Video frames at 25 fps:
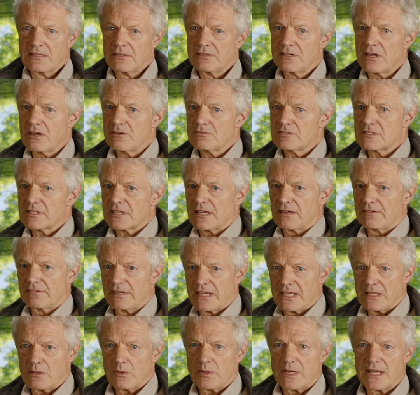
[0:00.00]
Roads and
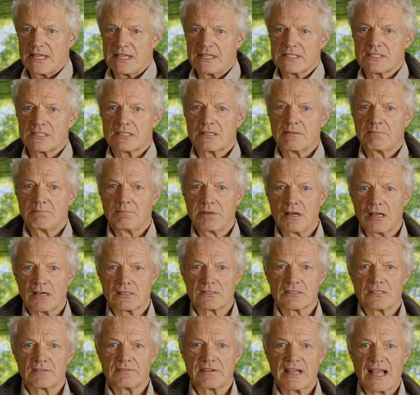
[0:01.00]
railways,
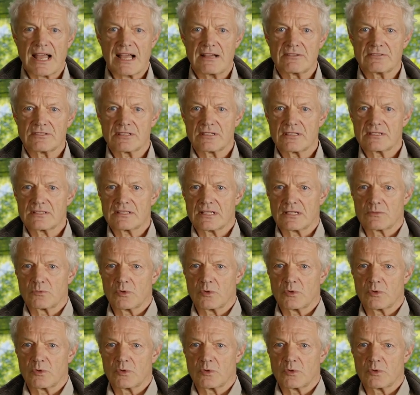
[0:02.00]
blocks of houses